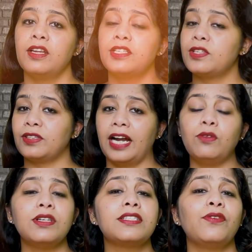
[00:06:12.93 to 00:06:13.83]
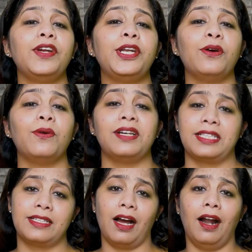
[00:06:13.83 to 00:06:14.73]
So that was the video.
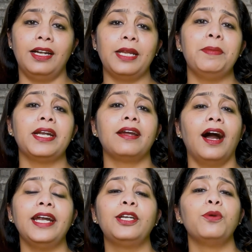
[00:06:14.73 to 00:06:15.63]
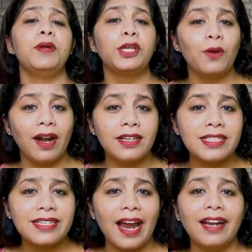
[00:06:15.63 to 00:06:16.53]
It's the ultimate guide to make you
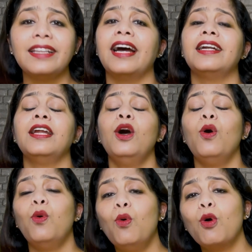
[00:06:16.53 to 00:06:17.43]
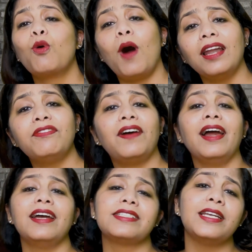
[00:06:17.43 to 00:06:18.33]
understand that who qualify
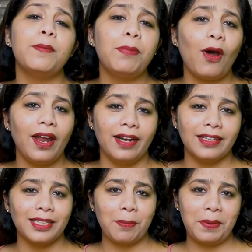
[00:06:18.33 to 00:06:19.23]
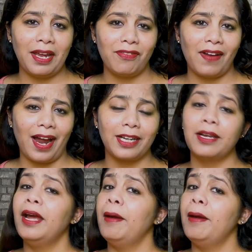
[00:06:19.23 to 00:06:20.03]
as an employee under the EPF Act,